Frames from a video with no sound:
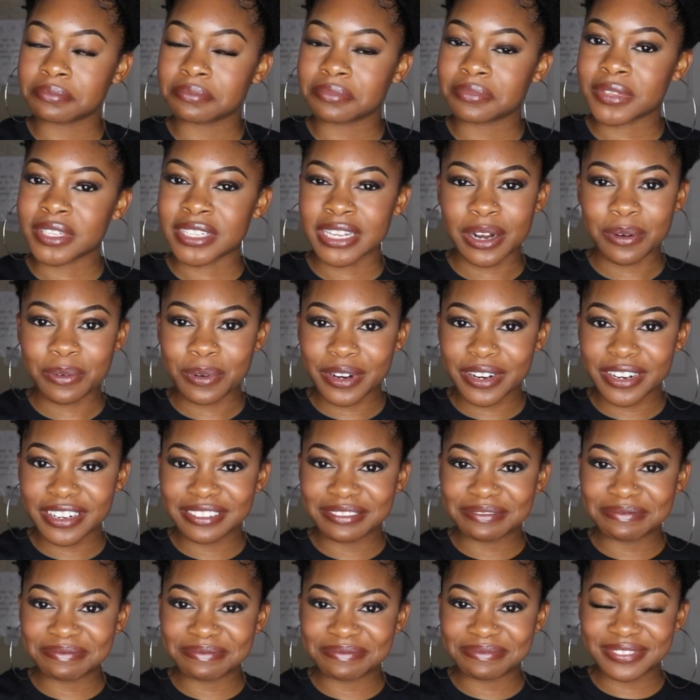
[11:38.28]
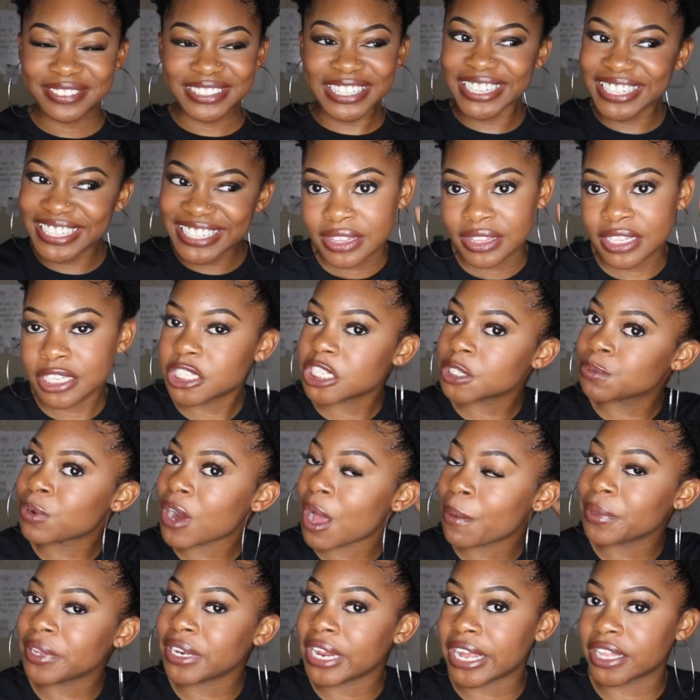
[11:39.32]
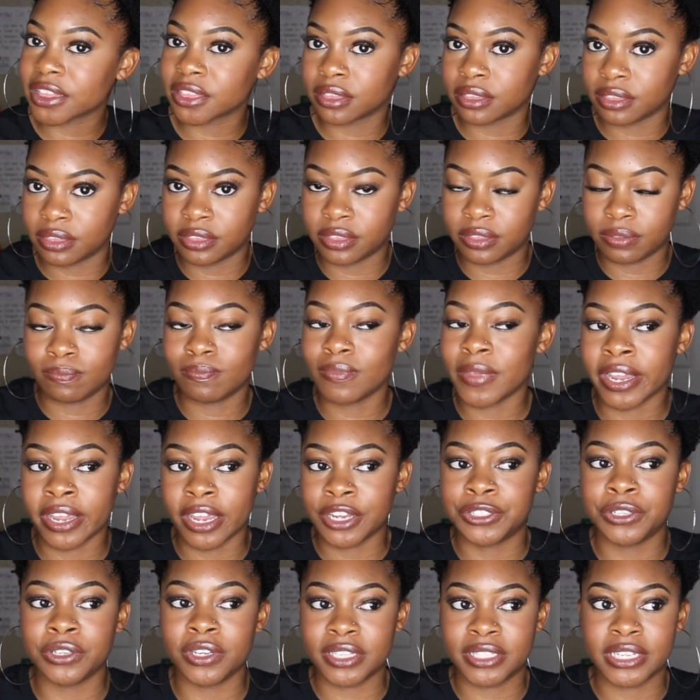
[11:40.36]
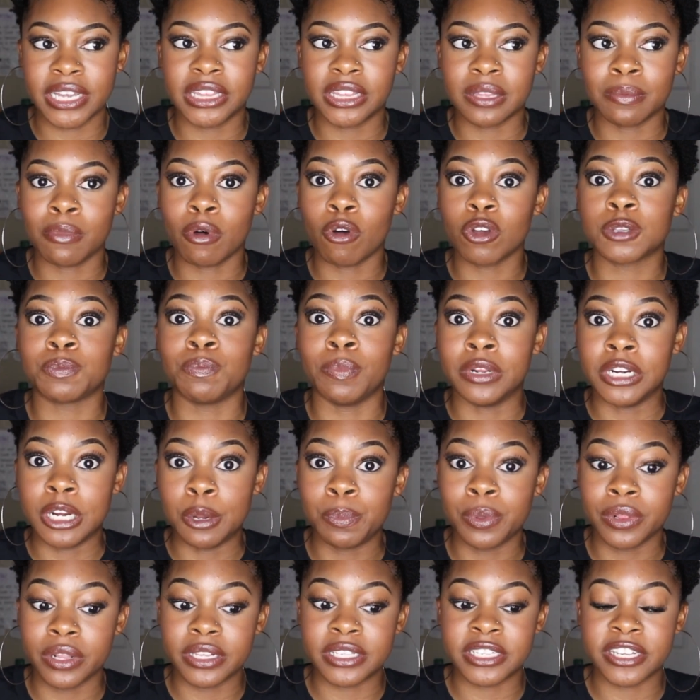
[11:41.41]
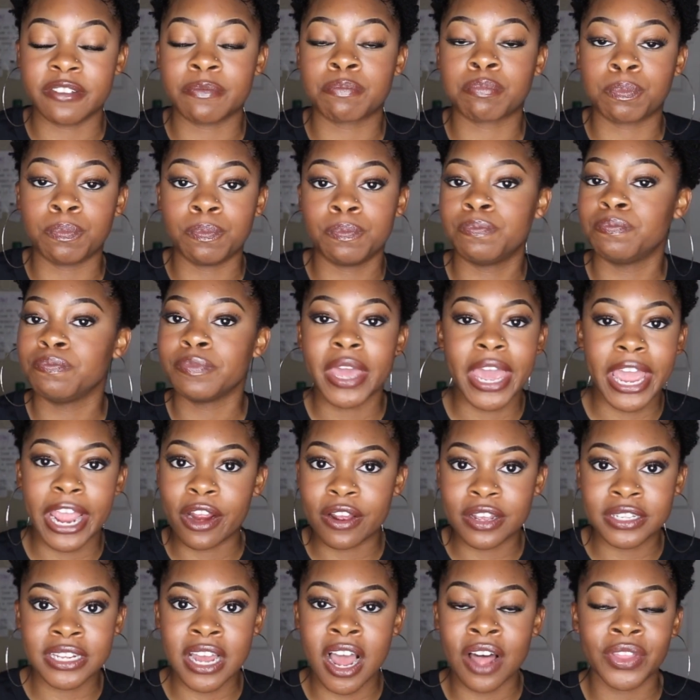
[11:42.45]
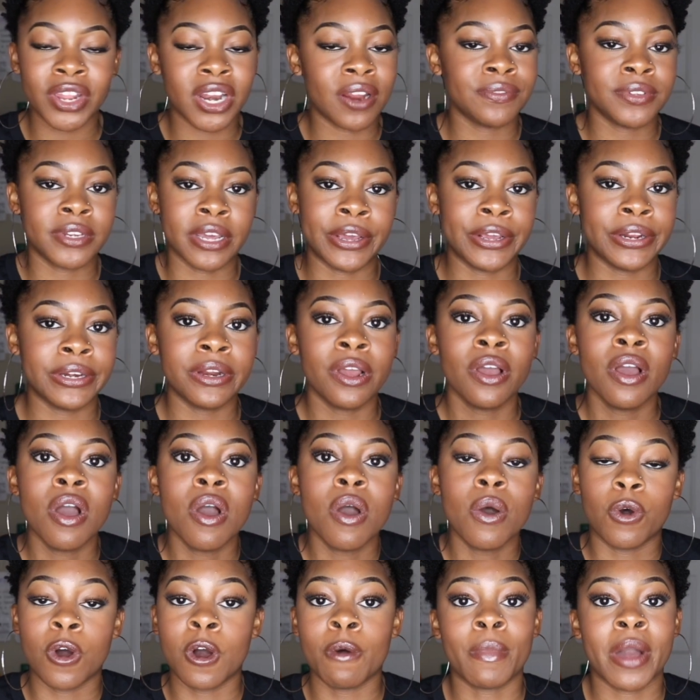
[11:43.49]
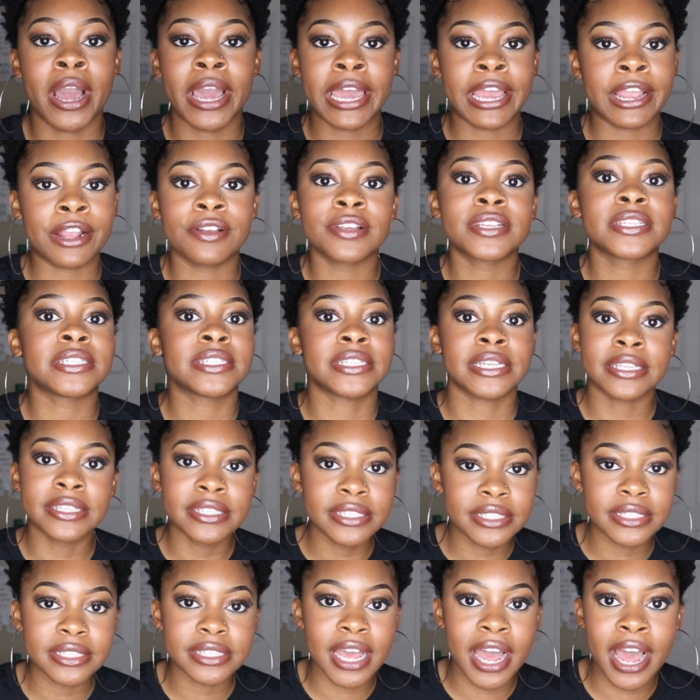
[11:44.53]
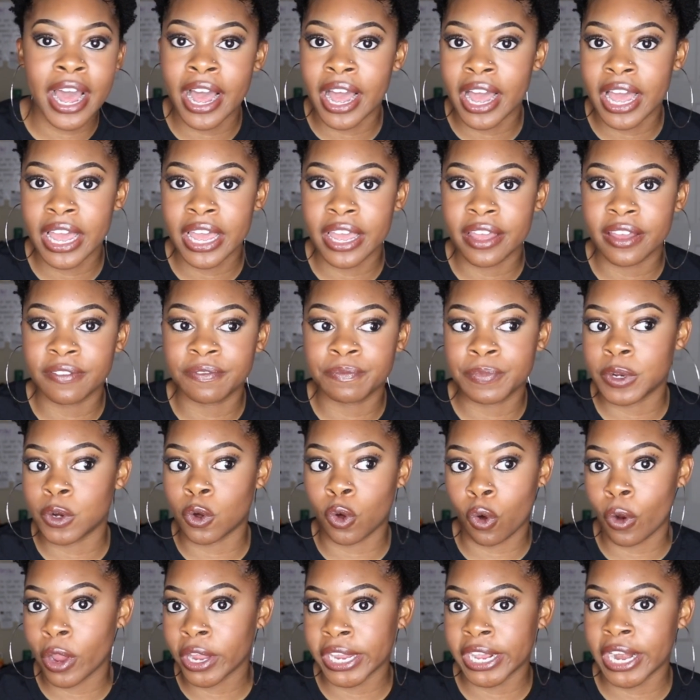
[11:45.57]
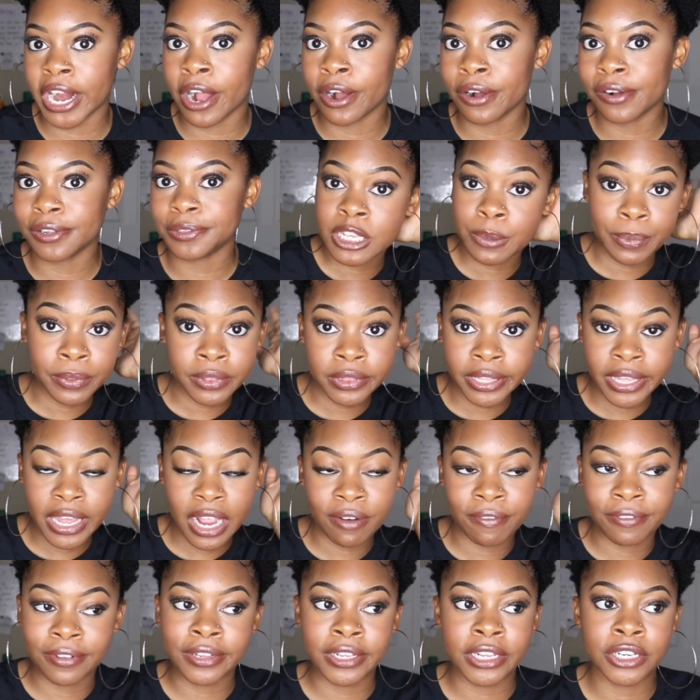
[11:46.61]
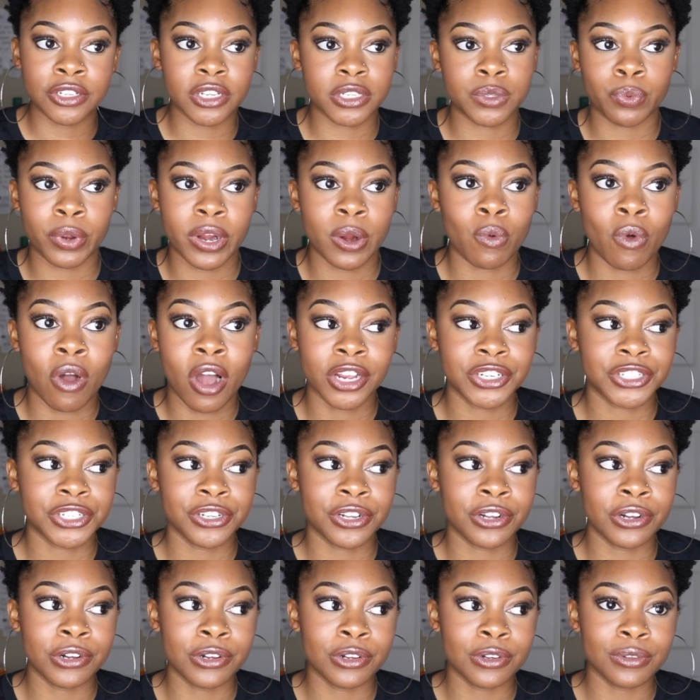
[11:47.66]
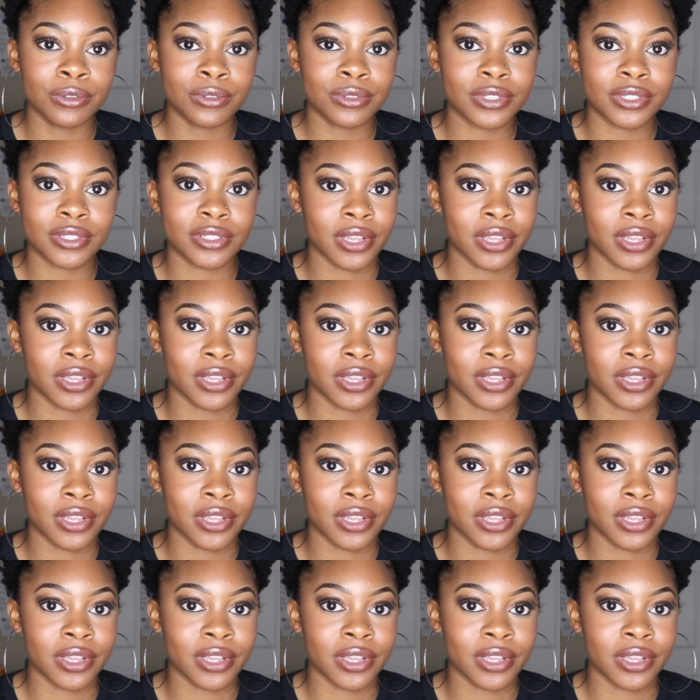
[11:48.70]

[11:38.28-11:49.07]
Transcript: is that a word? This is probably like, I guess you could say, the most manipulative hairstyle that I've done on my hair since I've been growing it out. Typically I really just wear wash and goes